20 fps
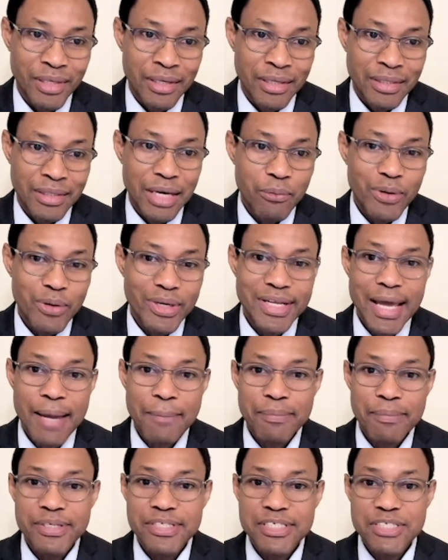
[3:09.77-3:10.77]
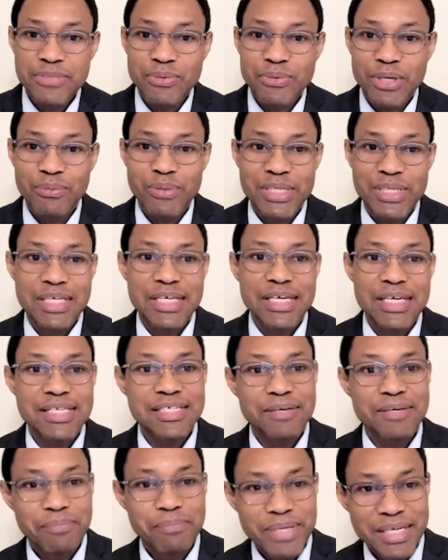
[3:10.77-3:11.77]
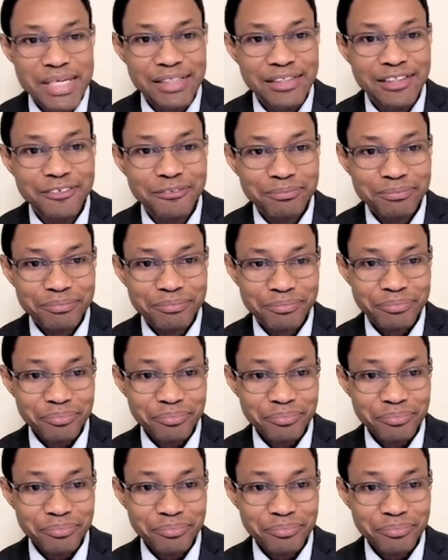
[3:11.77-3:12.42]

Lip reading: Now, what happens when we eat a meal,